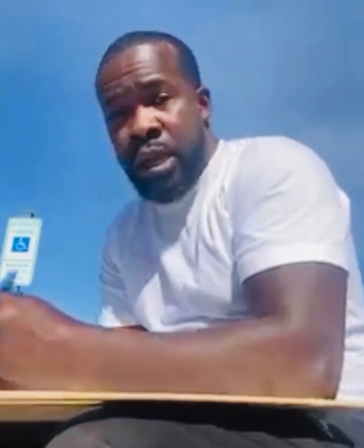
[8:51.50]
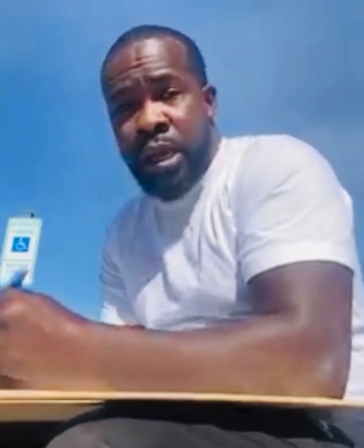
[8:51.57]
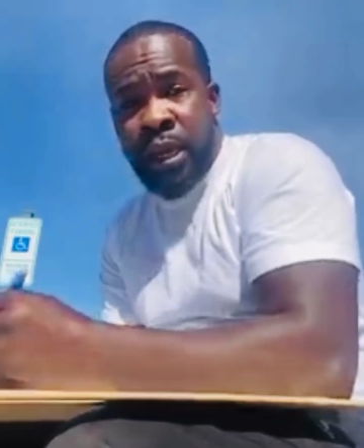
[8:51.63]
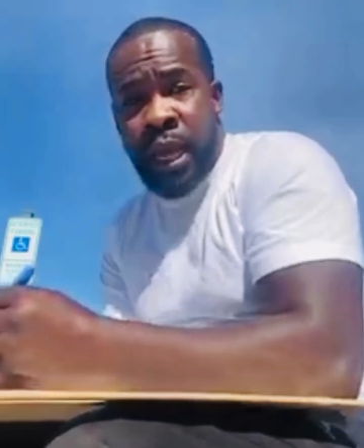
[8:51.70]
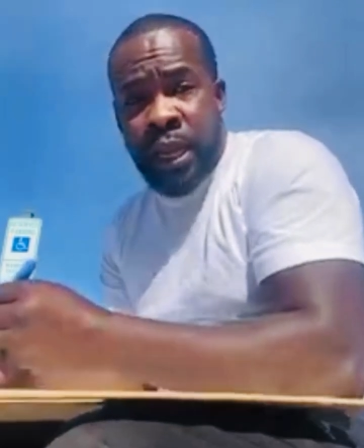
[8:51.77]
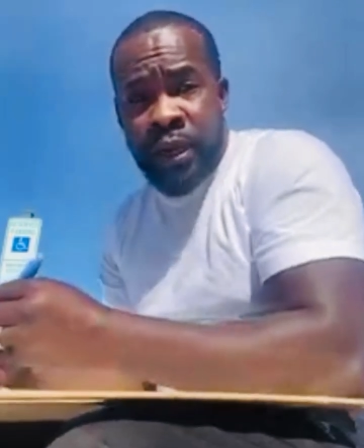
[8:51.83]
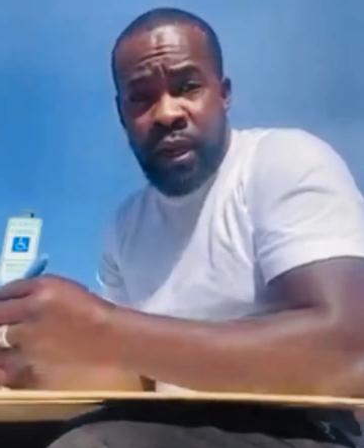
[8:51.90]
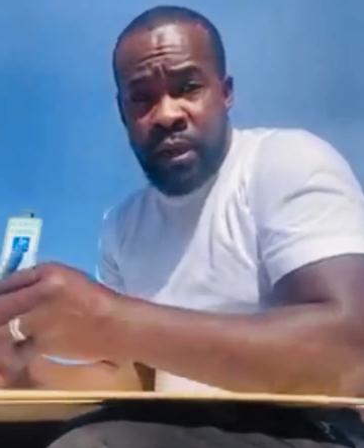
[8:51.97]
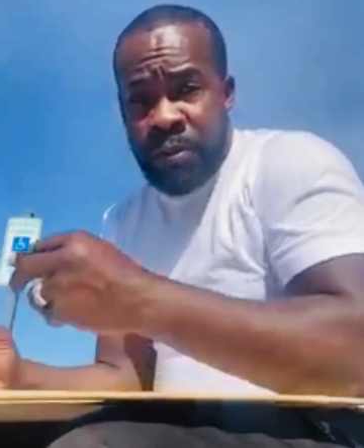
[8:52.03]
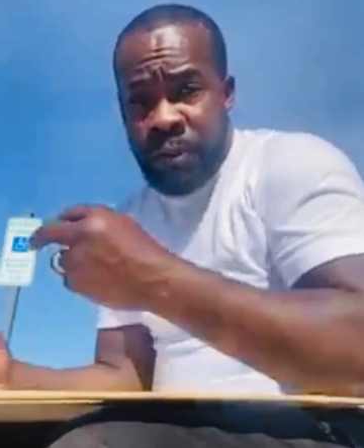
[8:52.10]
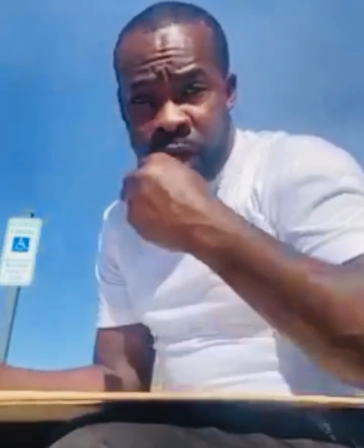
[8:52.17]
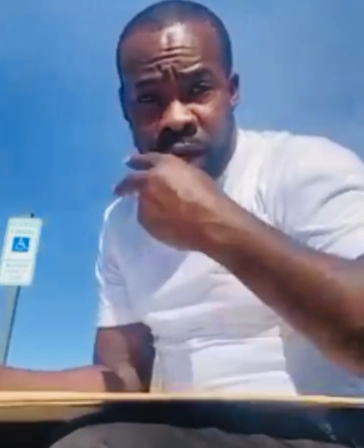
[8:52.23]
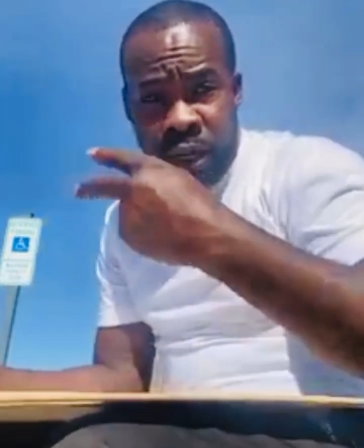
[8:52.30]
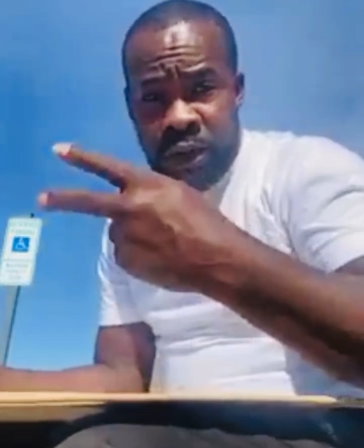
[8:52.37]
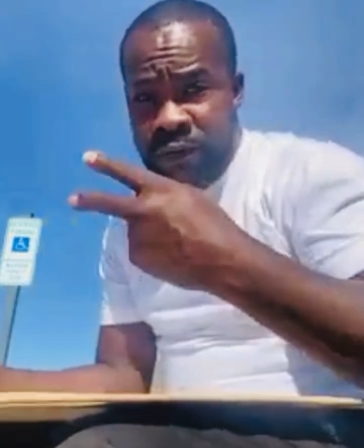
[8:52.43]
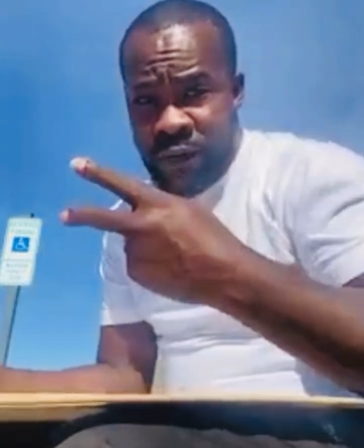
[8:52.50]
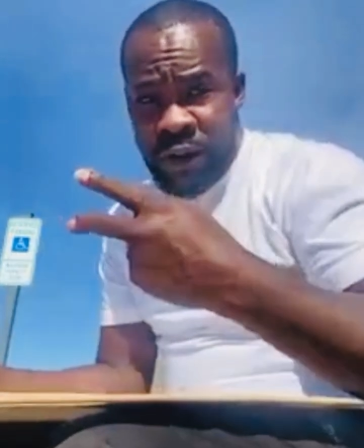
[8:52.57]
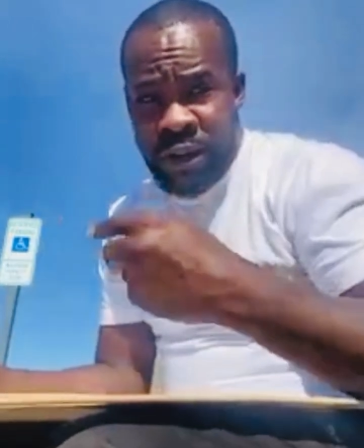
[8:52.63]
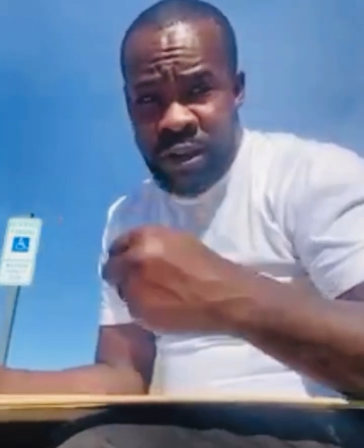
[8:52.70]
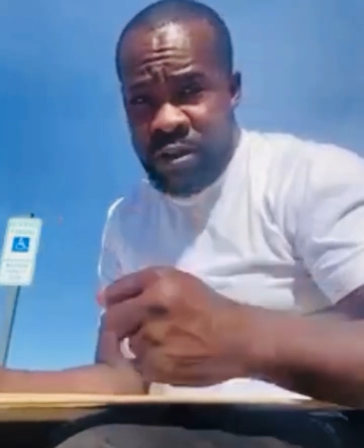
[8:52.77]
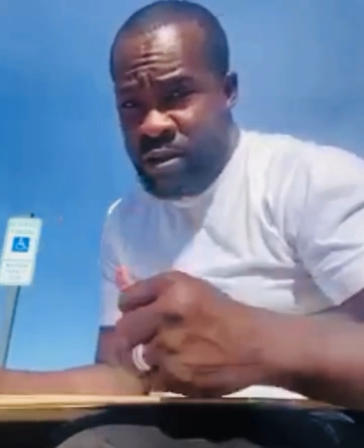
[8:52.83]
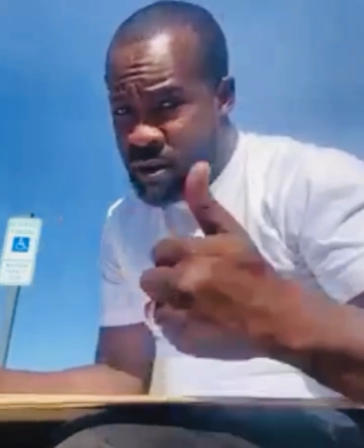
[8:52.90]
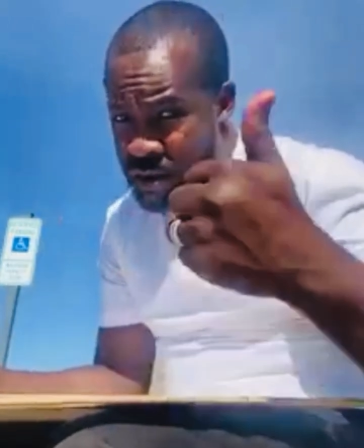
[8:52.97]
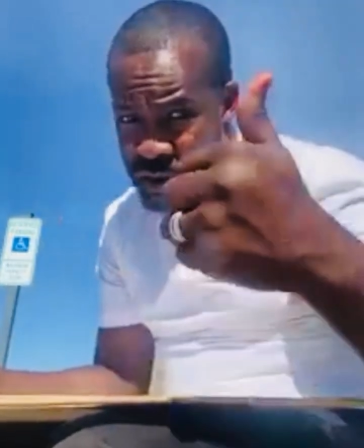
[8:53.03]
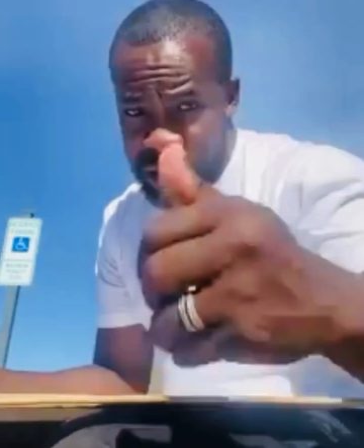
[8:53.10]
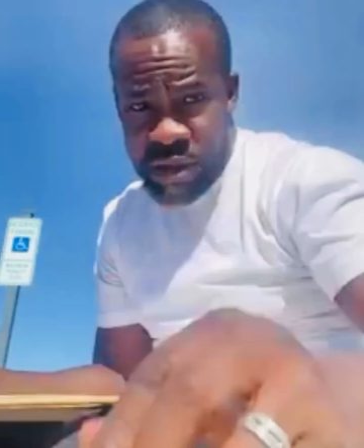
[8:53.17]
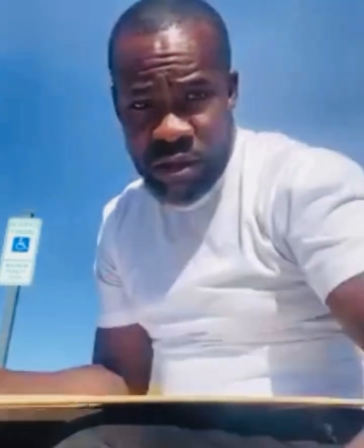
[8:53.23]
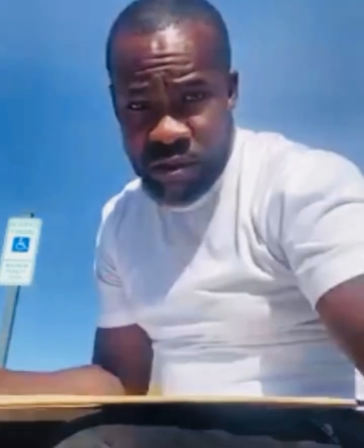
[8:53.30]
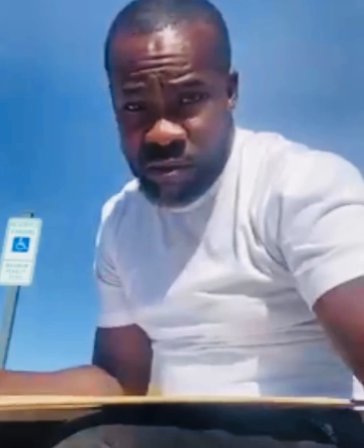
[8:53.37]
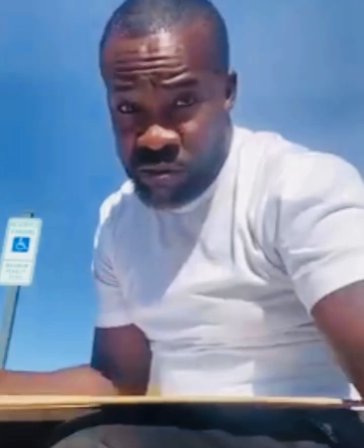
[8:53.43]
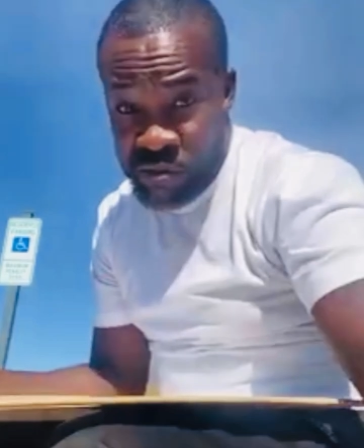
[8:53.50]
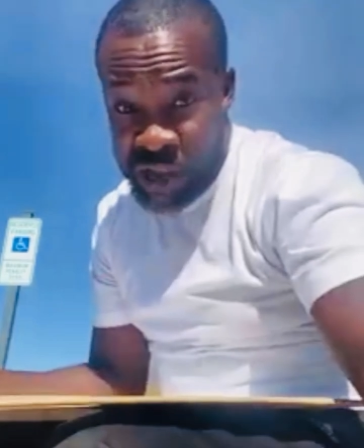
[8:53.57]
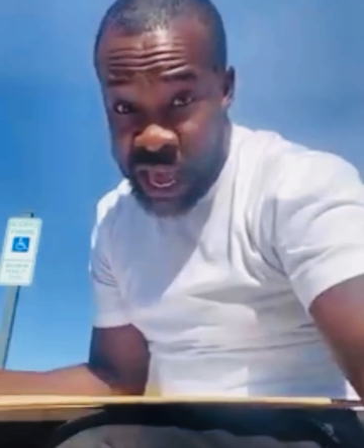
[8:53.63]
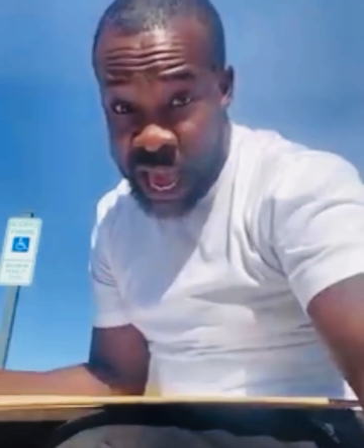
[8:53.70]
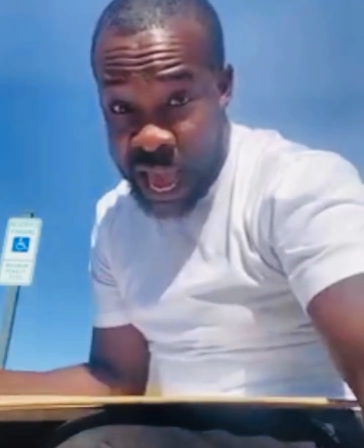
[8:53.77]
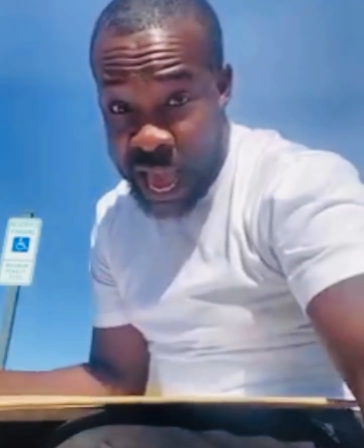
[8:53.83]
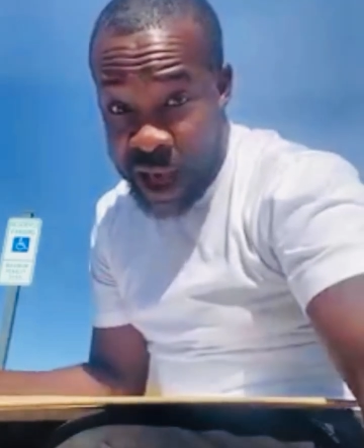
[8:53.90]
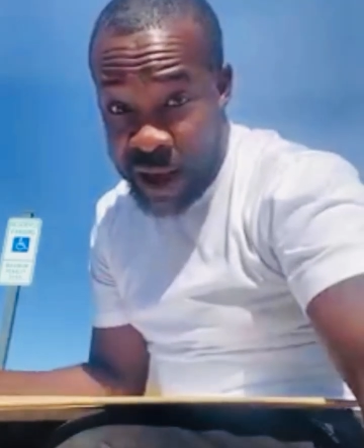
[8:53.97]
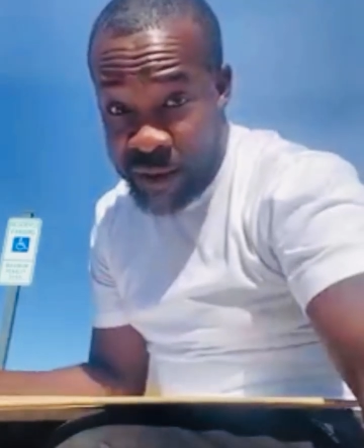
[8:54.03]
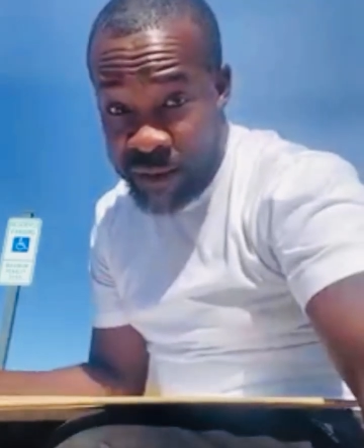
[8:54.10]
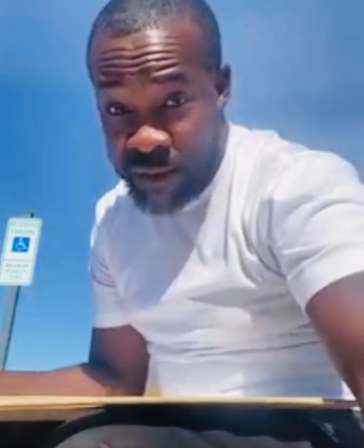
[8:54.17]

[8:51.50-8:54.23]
Got nothing but love for you. We out.